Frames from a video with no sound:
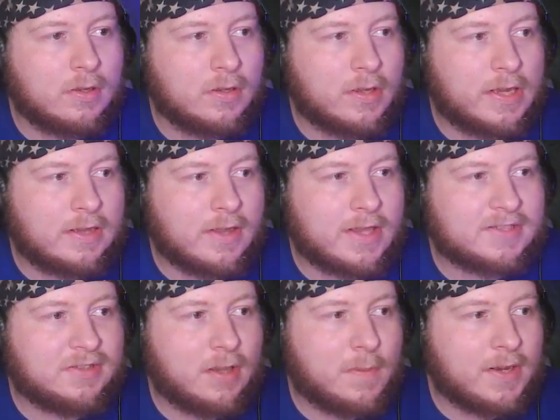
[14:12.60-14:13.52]
It likes
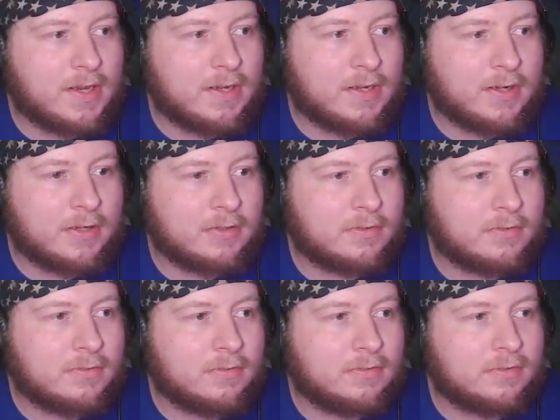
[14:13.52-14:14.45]
coming in here,
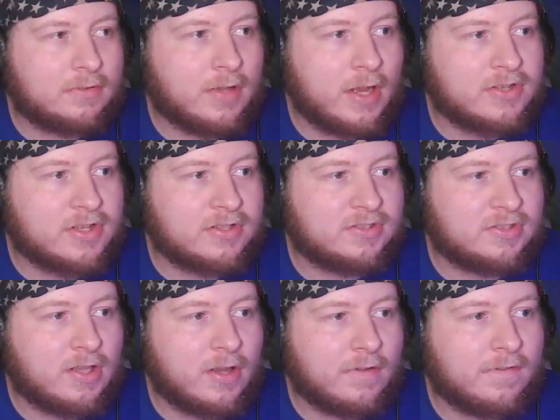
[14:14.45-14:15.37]
touching
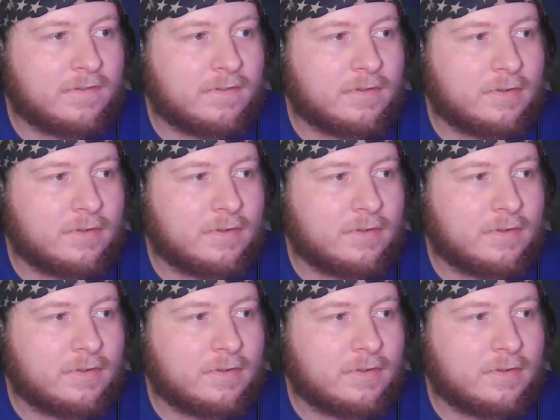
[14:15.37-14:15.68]
stuff.